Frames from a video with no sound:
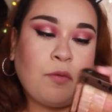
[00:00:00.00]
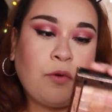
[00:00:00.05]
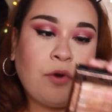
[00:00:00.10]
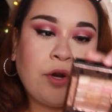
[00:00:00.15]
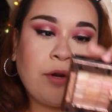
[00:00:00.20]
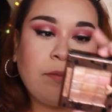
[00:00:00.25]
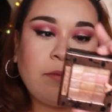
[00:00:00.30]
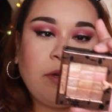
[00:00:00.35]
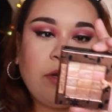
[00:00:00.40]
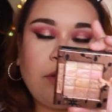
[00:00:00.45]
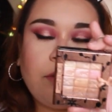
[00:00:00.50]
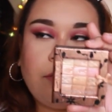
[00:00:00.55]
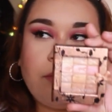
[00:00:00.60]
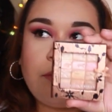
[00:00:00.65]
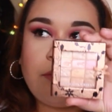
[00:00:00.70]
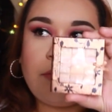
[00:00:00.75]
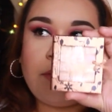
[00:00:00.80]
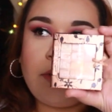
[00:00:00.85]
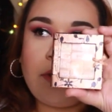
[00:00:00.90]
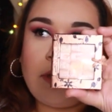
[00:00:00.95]
Warm
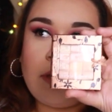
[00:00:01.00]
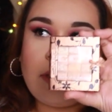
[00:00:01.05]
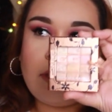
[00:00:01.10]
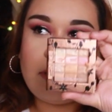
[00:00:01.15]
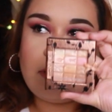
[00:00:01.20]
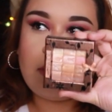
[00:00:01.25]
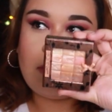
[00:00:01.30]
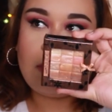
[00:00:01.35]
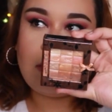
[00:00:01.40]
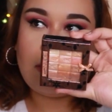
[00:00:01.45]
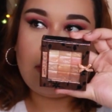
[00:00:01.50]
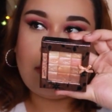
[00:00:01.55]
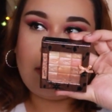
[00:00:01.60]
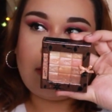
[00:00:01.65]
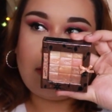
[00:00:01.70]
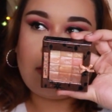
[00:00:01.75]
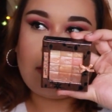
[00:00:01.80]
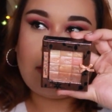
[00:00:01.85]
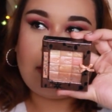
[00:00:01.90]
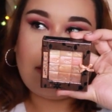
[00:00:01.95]
Nude
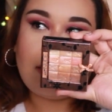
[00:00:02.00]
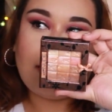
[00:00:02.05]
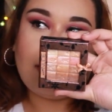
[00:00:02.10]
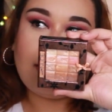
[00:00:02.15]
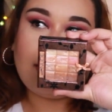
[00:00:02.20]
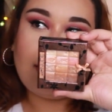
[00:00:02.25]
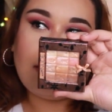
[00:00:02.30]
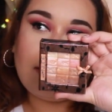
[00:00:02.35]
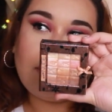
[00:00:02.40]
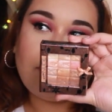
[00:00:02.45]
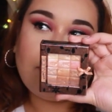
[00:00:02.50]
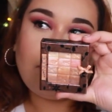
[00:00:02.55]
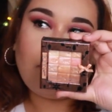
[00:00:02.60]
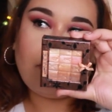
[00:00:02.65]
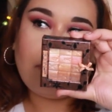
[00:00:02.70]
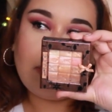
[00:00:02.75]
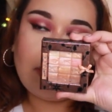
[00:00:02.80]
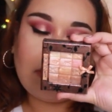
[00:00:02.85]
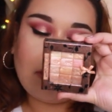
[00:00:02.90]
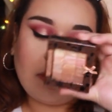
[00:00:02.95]
like highlighter
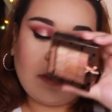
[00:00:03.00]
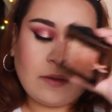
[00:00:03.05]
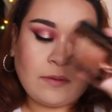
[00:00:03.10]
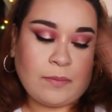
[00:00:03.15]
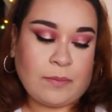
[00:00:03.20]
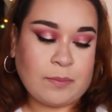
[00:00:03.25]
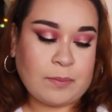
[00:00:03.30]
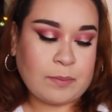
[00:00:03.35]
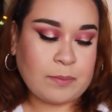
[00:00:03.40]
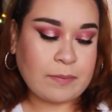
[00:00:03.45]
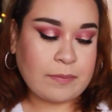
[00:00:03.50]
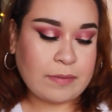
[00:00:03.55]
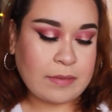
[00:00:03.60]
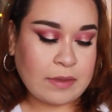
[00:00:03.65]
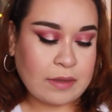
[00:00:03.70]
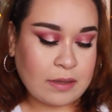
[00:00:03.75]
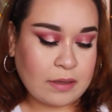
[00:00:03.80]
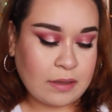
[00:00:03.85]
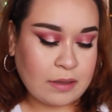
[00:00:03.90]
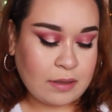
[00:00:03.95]
brick.
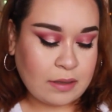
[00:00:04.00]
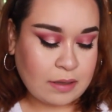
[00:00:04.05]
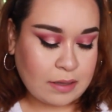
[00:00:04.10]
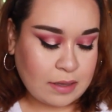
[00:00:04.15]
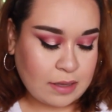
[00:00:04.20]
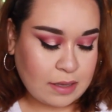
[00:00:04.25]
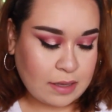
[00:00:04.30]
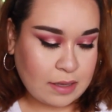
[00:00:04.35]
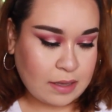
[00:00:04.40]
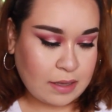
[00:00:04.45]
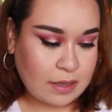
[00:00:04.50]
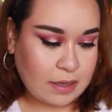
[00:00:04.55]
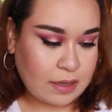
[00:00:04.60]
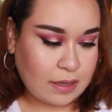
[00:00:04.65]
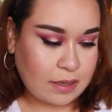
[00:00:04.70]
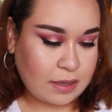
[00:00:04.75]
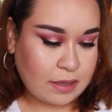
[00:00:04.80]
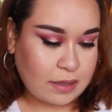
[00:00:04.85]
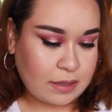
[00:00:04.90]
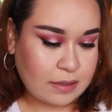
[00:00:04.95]

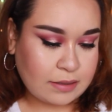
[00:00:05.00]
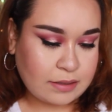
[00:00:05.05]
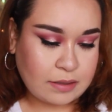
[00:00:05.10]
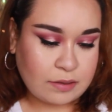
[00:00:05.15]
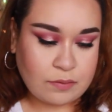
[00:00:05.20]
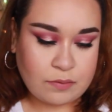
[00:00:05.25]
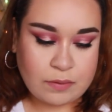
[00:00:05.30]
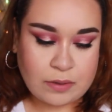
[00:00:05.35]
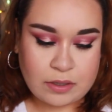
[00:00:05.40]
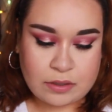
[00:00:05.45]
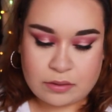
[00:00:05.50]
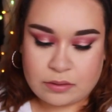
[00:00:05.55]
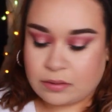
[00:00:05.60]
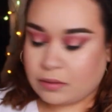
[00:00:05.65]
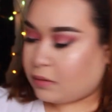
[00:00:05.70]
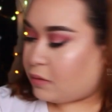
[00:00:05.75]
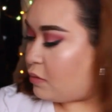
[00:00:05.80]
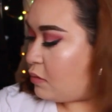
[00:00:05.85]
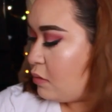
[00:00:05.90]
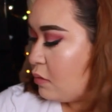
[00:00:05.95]
And let's see what
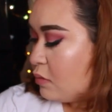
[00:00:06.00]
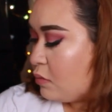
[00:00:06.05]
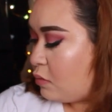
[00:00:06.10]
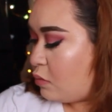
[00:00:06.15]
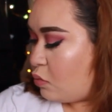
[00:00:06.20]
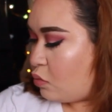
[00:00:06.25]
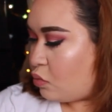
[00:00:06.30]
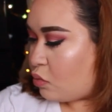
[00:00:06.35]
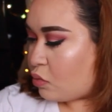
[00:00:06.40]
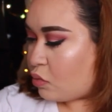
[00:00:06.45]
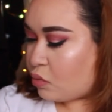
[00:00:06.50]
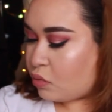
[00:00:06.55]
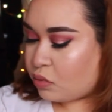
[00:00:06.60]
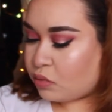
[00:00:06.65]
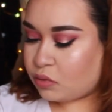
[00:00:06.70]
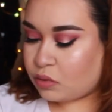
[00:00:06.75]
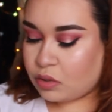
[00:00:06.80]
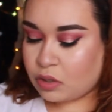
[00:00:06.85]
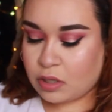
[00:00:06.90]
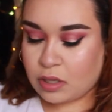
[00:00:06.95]
else.
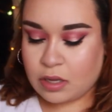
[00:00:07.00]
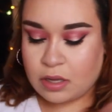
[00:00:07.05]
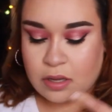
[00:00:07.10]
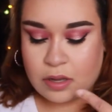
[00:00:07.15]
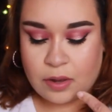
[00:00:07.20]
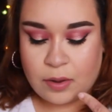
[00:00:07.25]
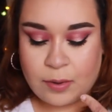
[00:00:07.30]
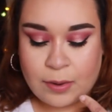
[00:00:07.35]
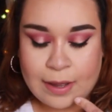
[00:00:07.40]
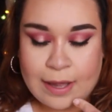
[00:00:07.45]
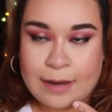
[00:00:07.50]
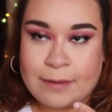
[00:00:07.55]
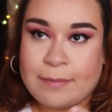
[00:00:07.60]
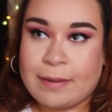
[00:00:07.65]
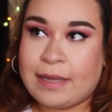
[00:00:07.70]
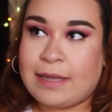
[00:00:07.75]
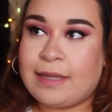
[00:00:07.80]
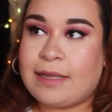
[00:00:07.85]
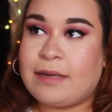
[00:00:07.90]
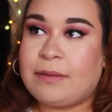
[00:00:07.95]
Oh, on
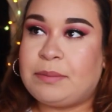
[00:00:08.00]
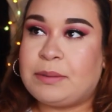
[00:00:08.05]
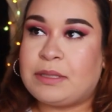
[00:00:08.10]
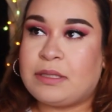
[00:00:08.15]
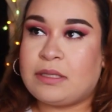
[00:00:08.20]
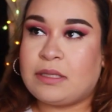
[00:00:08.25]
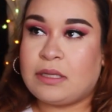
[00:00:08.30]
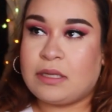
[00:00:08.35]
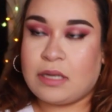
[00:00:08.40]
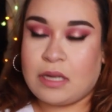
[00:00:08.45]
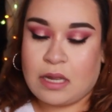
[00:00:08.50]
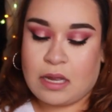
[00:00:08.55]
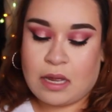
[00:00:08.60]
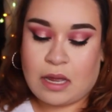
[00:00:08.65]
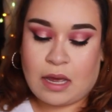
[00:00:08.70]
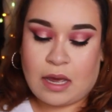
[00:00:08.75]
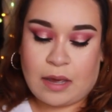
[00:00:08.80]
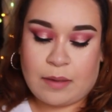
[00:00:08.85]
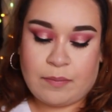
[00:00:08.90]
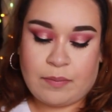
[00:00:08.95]
my lips,
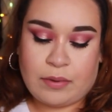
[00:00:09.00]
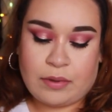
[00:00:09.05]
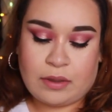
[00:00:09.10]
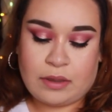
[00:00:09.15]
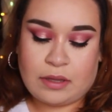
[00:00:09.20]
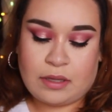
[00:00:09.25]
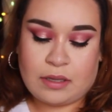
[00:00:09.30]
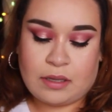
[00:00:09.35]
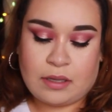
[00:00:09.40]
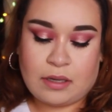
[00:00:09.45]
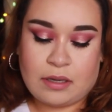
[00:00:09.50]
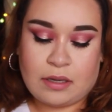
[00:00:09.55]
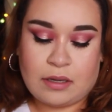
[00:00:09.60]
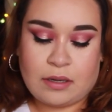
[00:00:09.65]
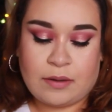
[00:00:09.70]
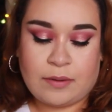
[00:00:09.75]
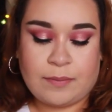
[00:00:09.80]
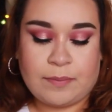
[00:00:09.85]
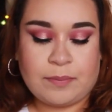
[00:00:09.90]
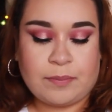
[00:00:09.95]
I put
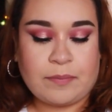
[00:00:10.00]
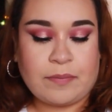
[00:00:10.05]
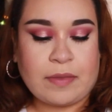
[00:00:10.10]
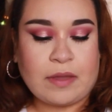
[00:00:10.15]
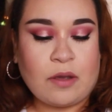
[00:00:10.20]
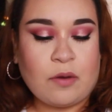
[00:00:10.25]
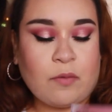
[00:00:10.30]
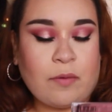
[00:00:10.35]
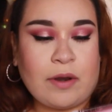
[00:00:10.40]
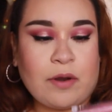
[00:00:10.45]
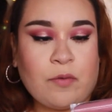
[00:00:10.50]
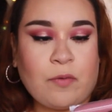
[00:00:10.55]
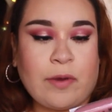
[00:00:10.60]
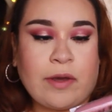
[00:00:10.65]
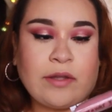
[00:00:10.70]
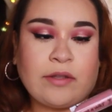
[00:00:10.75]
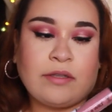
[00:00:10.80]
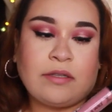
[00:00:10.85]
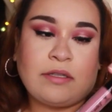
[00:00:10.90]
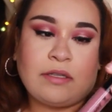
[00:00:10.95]
the Wet n
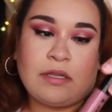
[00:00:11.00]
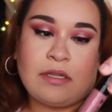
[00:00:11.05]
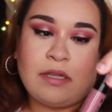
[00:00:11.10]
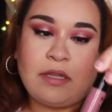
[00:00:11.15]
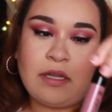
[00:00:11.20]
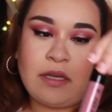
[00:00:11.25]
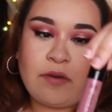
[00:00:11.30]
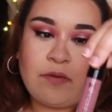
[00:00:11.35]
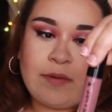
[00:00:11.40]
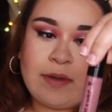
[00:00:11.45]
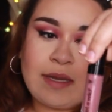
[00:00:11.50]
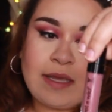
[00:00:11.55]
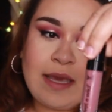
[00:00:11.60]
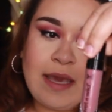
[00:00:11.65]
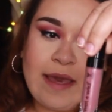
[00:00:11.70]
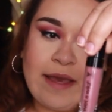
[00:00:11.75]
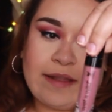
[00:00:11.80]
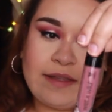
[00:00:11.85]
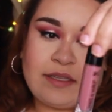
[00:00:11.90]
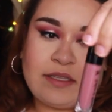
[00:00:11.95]
Wild Liquid
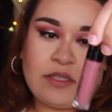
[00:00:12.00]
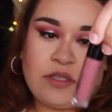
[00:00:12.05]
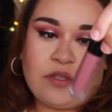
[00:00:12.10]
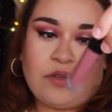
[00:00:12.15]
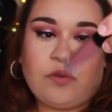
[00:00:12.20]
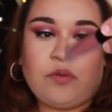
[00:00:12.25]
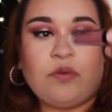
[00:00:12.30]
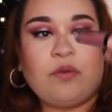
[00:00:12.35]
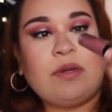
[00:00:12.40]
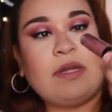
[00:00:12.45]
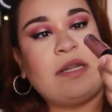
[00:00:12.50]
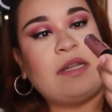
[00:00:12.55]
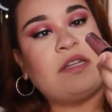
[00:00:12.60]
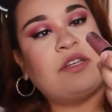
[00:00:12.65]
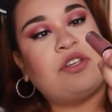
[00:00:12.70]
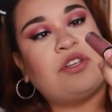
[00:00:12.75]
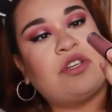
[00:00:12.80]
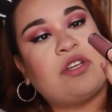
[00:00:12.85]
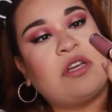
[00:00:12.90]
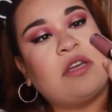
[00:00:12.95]
Catsuit in
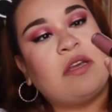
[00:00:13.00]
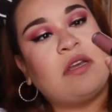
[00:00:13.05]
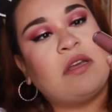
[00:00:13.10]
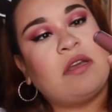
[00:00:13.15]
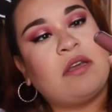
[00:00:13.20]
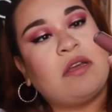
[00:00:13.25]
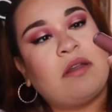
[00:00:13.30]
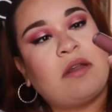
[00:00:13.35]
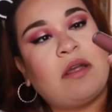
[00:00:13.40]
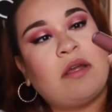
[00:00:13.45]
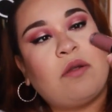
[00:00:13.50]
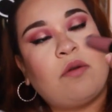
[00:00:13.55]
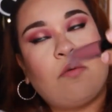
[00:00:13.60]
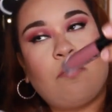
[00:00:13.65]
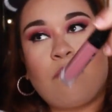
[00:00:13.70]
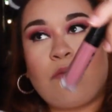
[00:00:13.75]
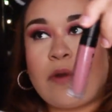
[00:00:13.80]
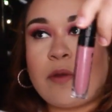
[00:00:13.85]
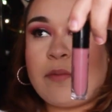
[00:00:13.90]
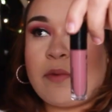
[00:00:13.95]
the shade
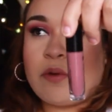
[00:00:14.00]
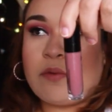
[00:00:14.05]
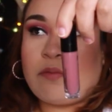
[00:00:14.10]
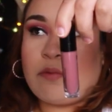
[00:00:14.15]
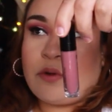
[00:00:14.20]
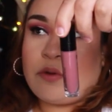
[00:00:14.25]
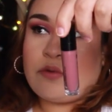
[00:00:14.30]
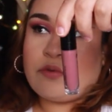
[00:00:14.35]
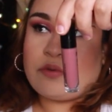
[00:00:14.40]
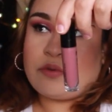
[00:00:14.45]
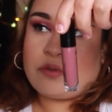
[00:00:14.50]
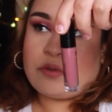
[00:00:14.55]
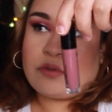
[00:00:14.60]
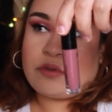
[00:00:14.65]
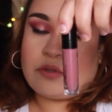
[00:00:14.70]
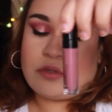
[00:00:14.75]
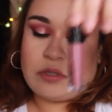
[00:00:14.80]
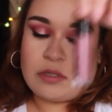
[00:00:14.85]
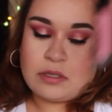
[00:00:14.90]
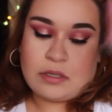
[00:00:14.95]
Rebel
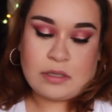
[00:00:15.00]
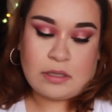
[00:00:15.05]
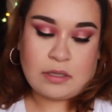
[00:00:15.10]
Rose.